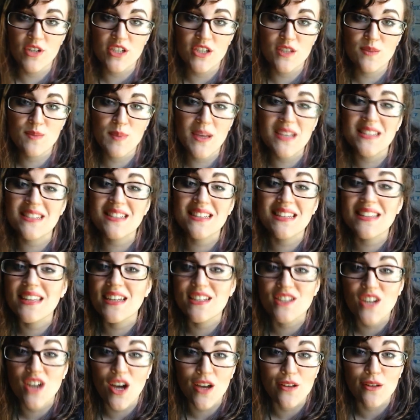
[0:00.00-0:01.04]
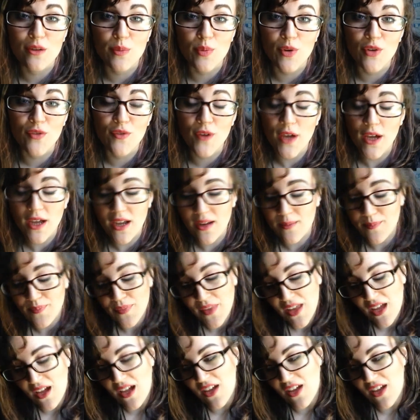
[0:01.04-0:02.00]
which is basically like toddler-proofing,